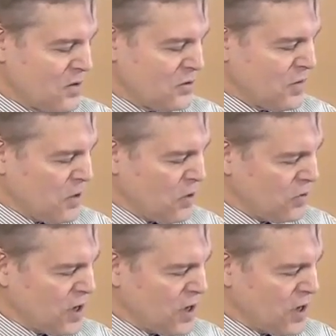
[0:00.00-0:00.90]
Do we
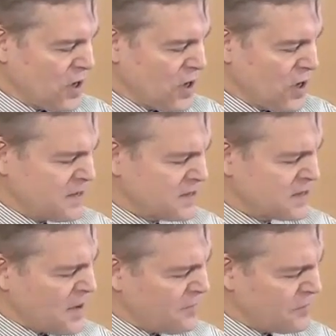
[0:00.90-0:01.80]
hold on to what makes us
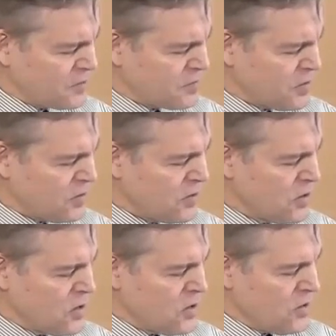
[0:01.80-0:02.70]
comfortable
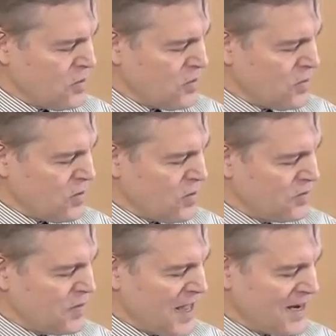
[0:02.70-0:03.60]
or do
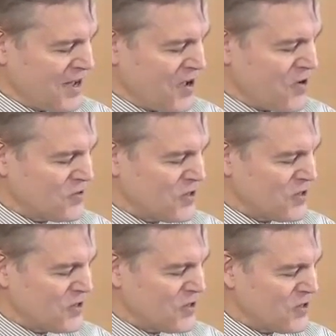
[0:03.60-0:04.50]
we let go so
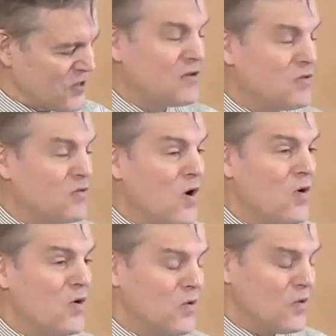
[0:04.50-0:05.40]
that we may
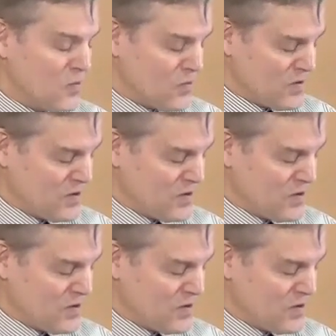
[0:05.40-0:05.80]
grow